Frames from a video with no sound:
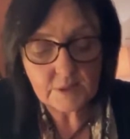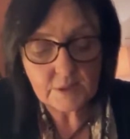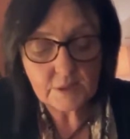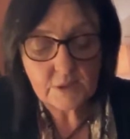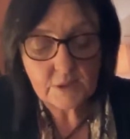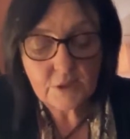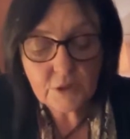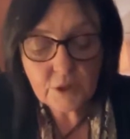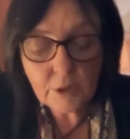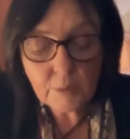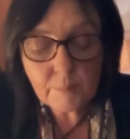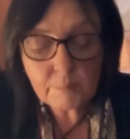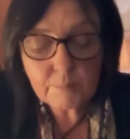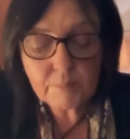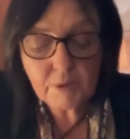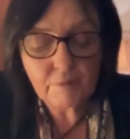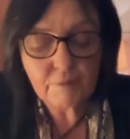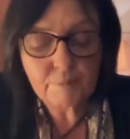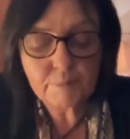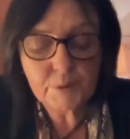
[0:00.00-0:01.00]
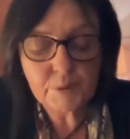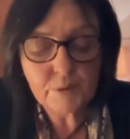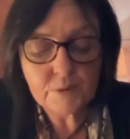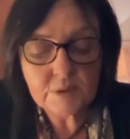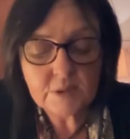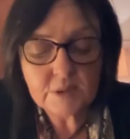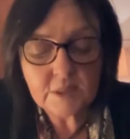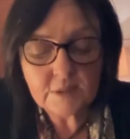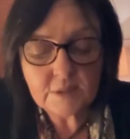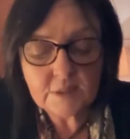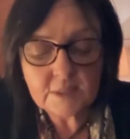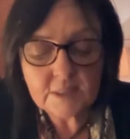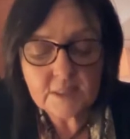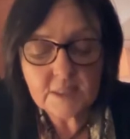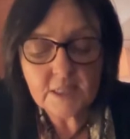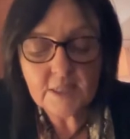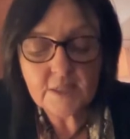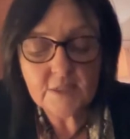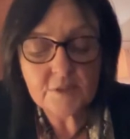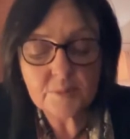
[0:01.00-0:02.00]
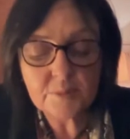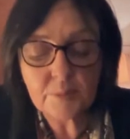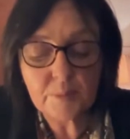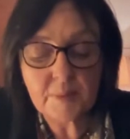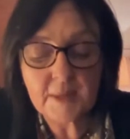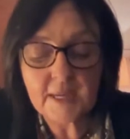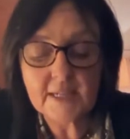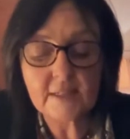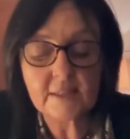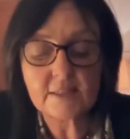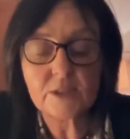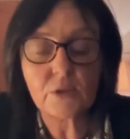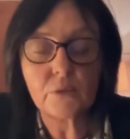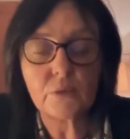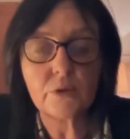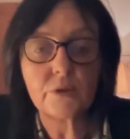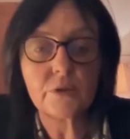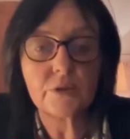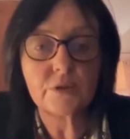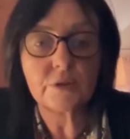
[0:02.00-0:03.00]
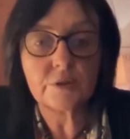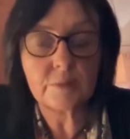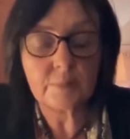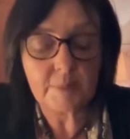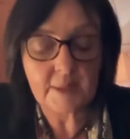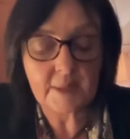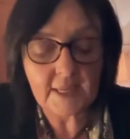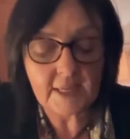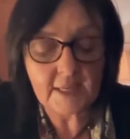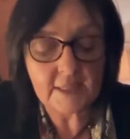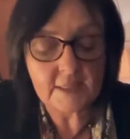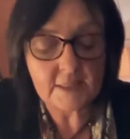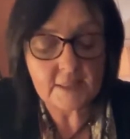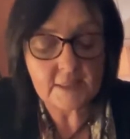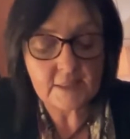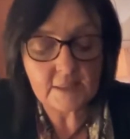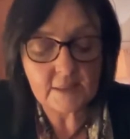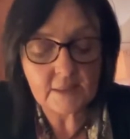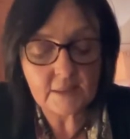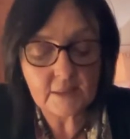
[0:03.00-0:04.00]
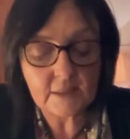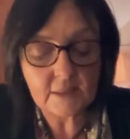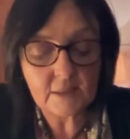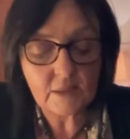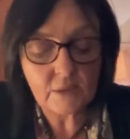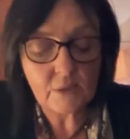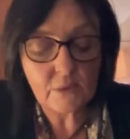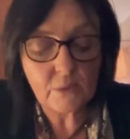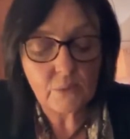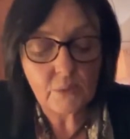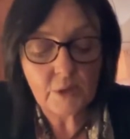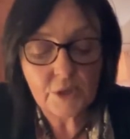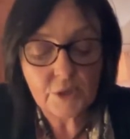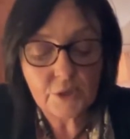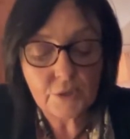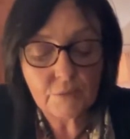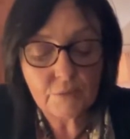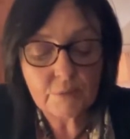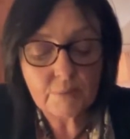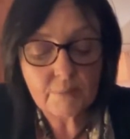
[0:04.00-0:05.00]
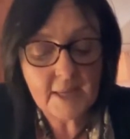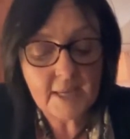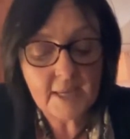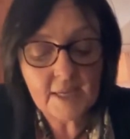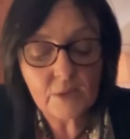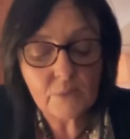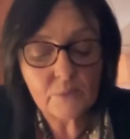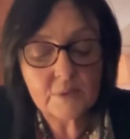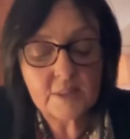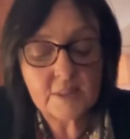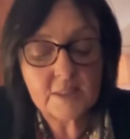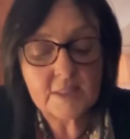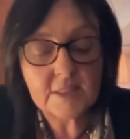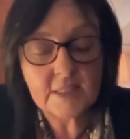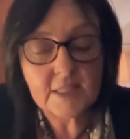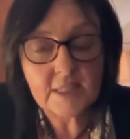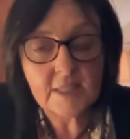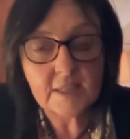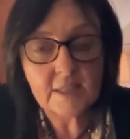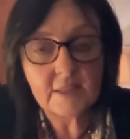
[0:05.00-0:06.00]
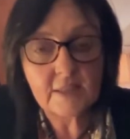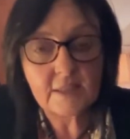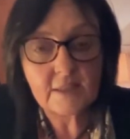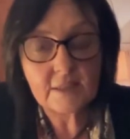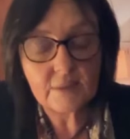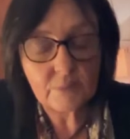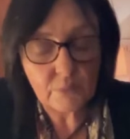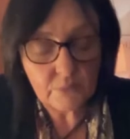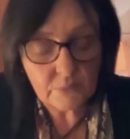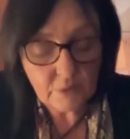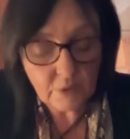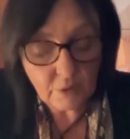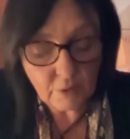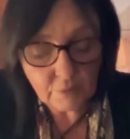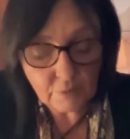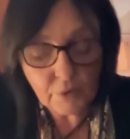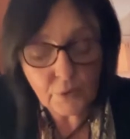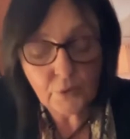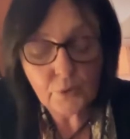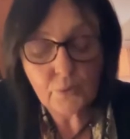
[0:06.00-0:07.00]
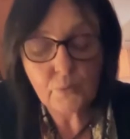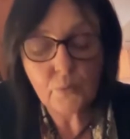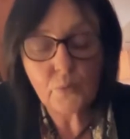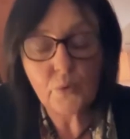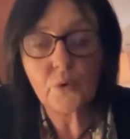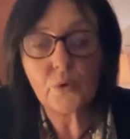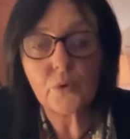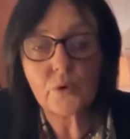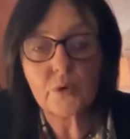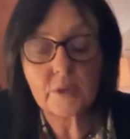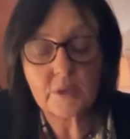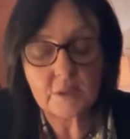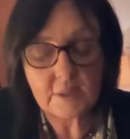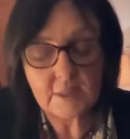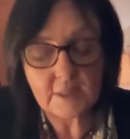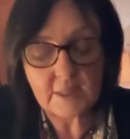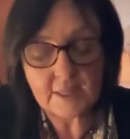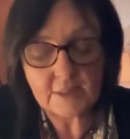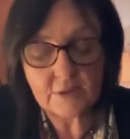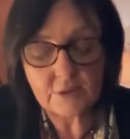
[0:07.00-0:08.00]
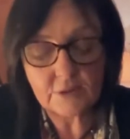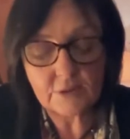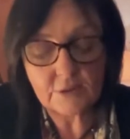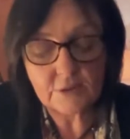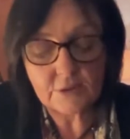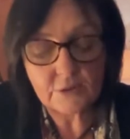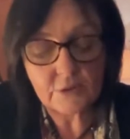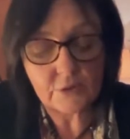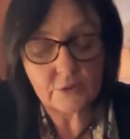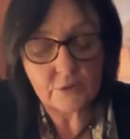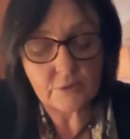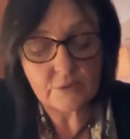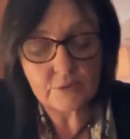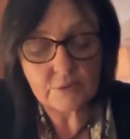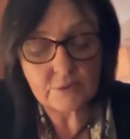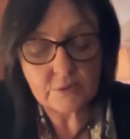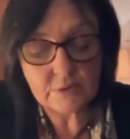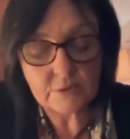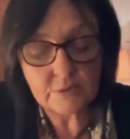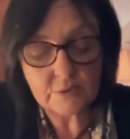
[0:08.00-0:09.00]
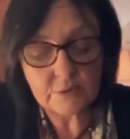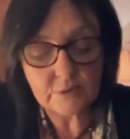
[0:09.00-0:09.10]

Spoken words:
The thump of boots on the stairs propels you under the bed, where you remain with the sin of unworn leather shoes.